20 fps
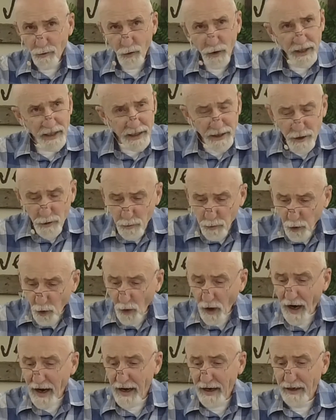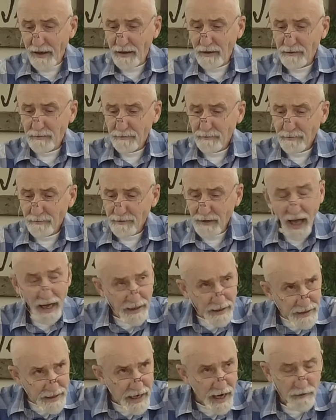We need to pray like
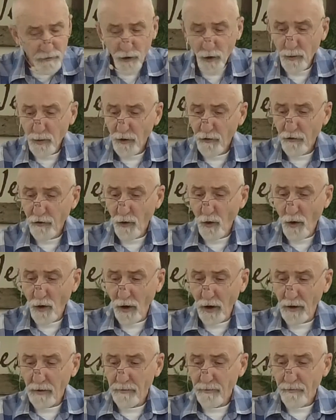never before.